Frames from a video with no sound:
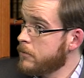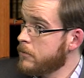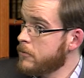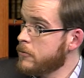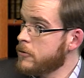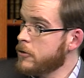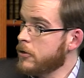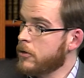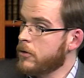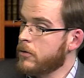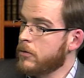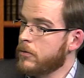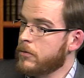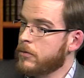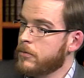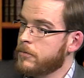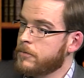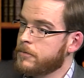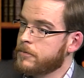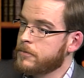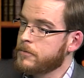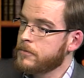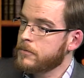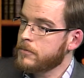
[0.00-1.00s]
So
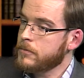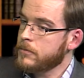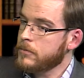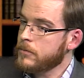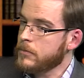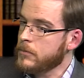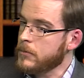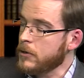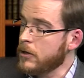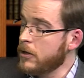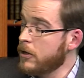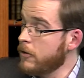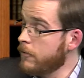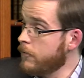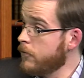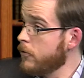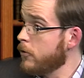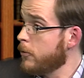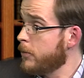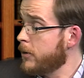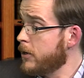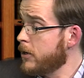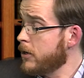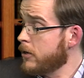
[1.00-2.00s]
if
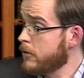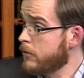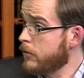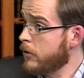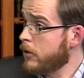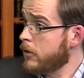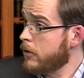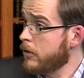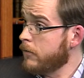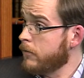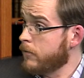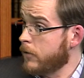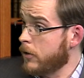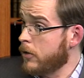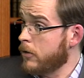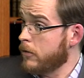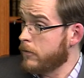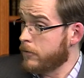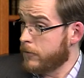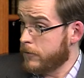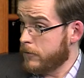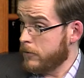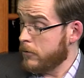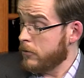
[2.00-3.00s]
you're being
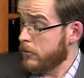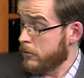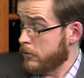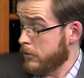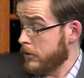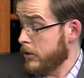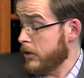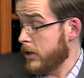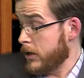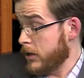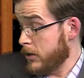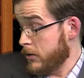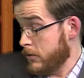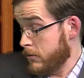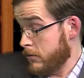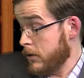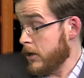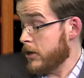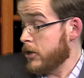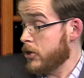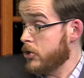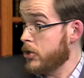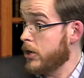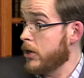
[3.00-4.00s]
involved or in a
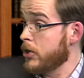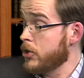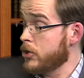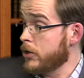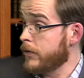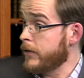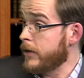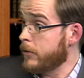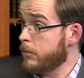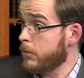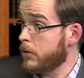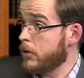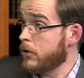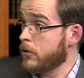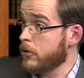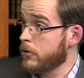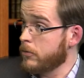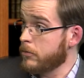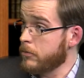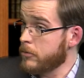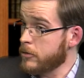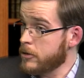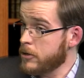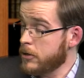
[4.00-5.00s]
exchange on there that
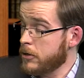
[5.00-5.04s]
becomes,